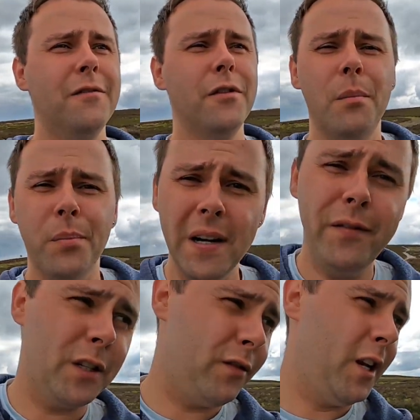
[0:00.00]
from the
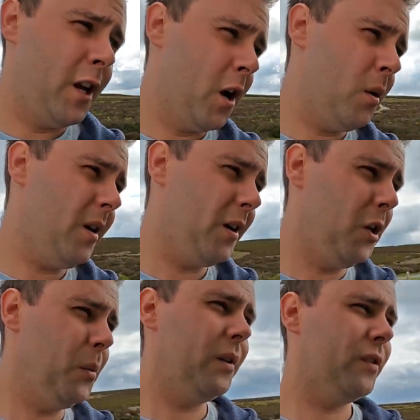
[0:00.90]
previous video,
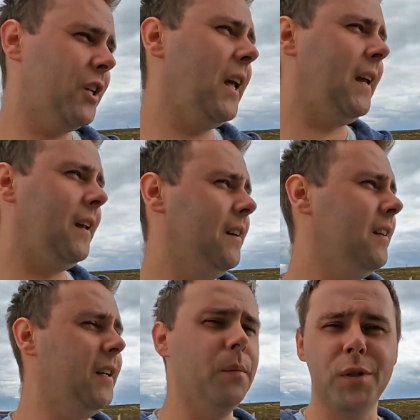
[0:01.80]
you would have seen
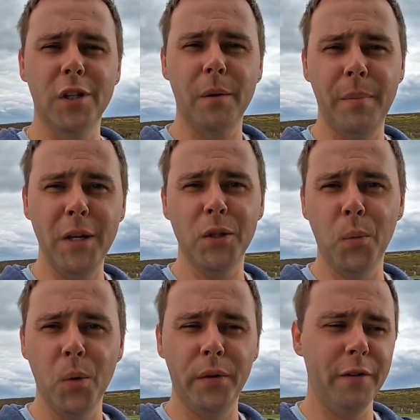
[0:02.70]
that it was just a piece
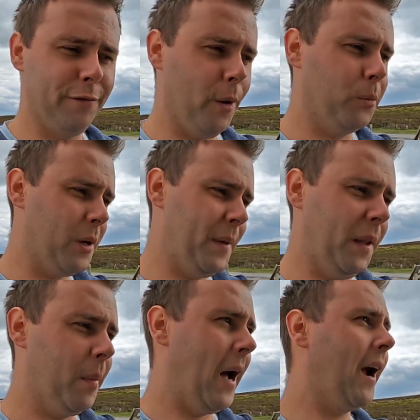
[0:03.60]
of wood that folds up
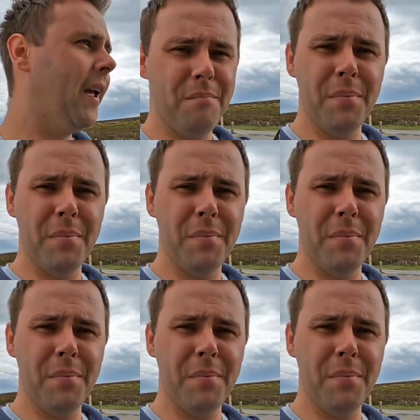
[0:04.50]
in the back,